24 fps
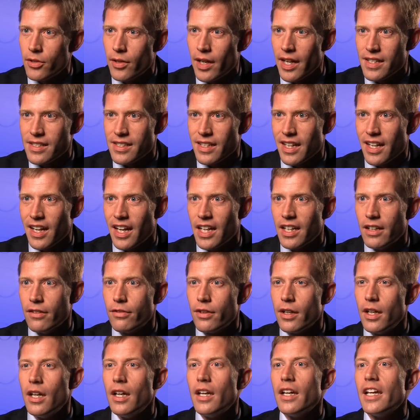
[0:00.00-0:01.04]
to as a kind
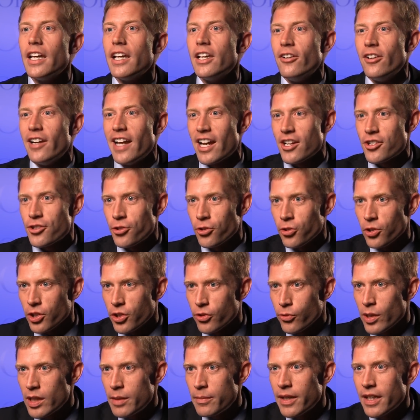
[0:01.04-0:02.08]
of international
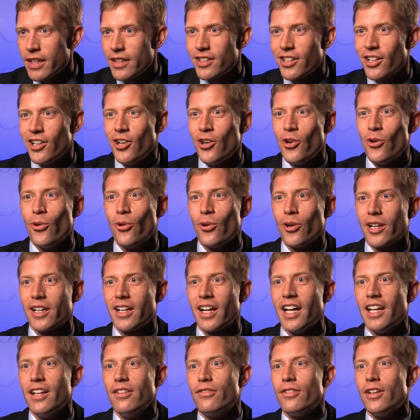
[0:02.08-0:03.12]
agreement or a
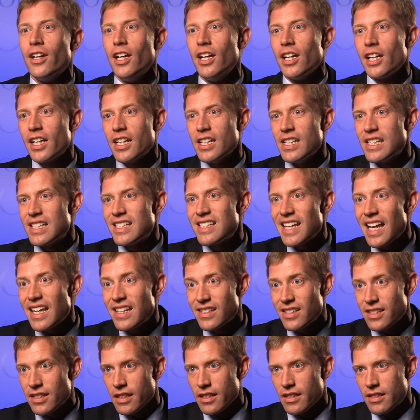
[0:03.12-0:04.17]
kind of
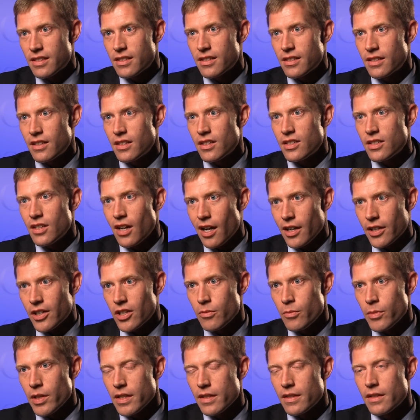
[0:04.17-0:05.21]
consensus
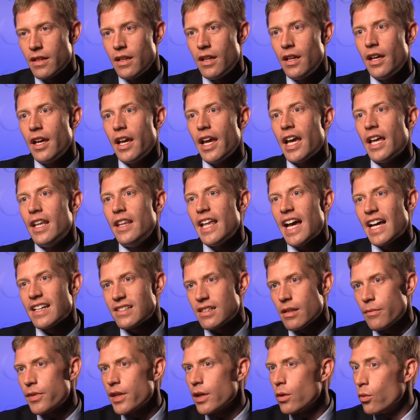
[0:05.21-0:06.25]
document? And that's
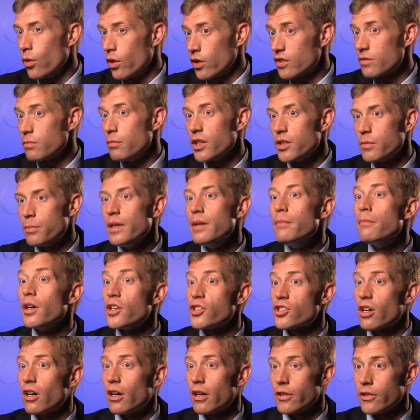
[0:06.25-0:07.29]
something where it's been
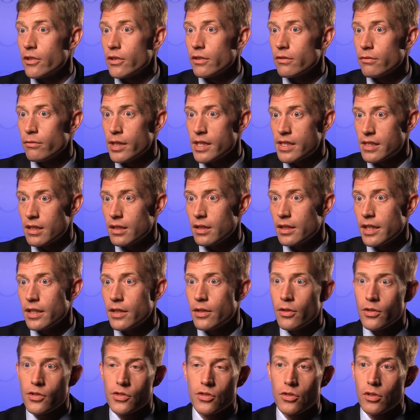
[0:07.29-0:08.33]
much harder recently.
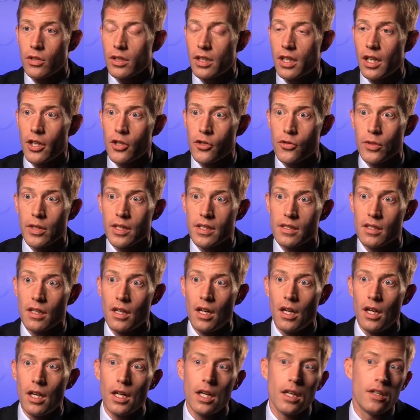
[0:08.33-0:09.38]
There are certain countries,
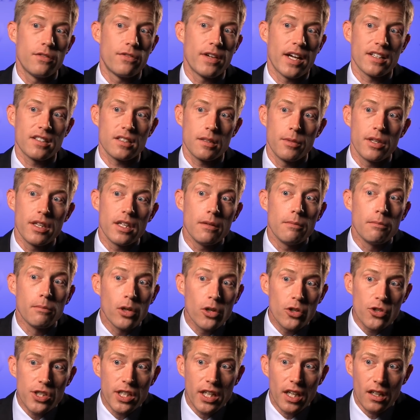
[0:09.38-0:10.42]
in fact, some of the
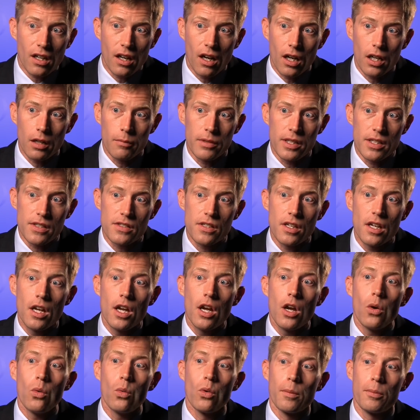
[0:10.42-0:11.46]
emerging economies
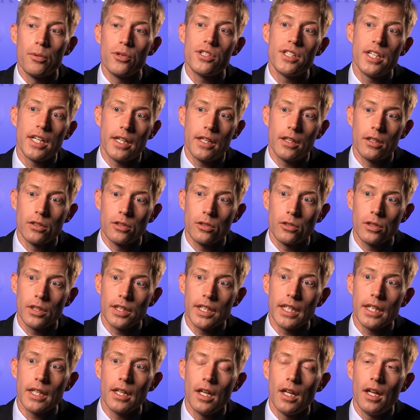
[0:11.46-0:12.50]
were
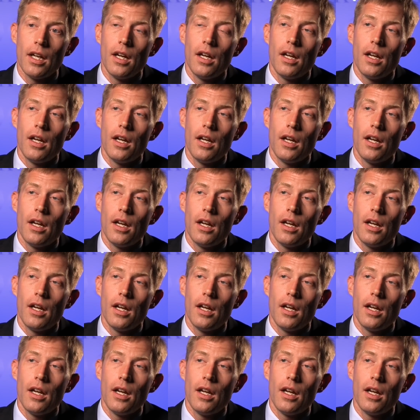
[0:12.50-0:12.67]
particularly